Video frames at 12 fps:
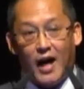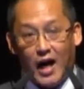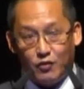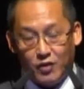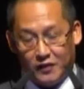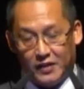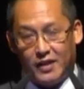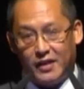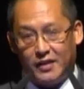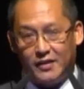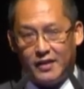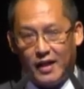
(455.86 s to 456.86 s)
our
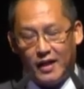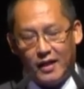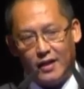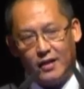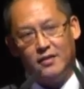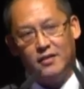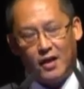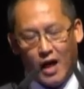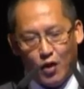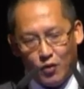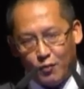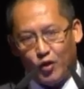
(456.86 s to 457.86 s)
facilities are halal,
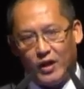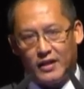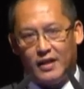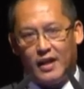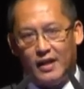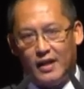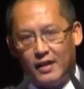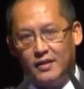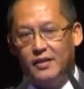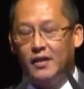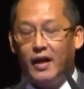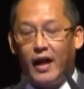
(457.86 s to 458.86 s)
our products are
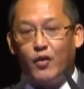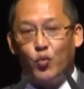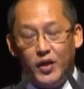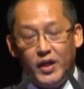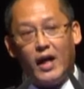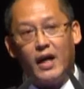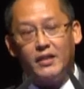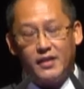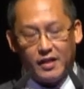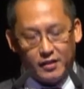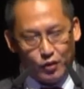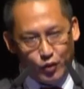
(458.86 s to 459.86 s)
halal, and we are
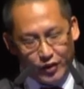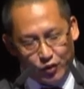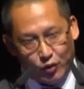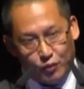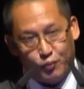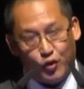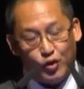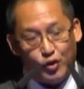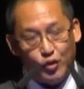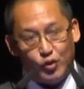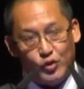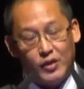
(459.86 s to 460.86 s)
just going to
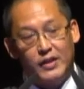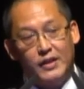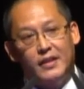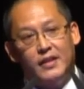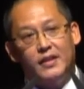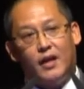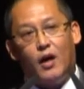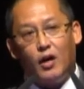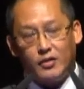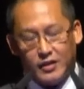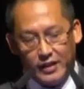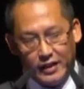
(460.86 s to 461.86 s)
produce
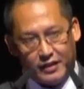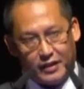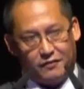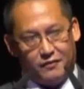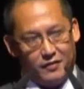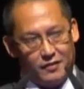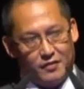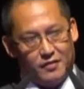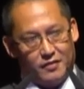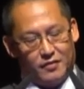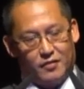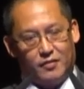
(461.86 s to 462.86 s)
alternative
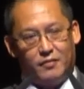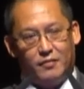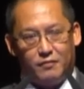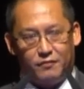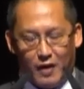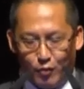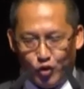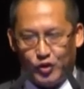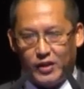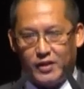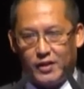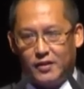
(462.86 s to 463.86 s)

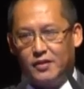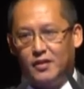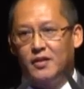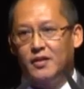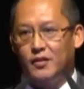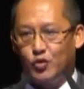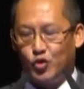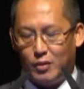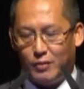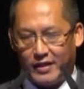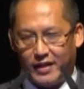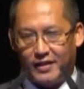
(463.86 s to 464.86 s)
pharmaceuticals to the
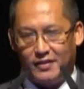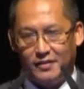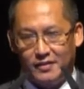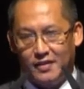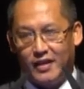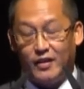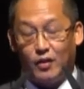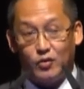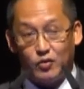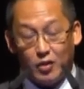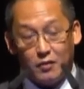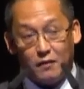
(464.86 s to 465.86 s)
market. And
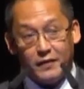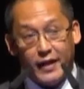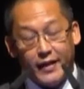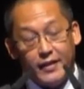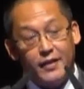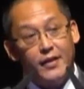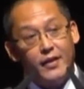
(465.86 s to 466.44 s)
on top of that,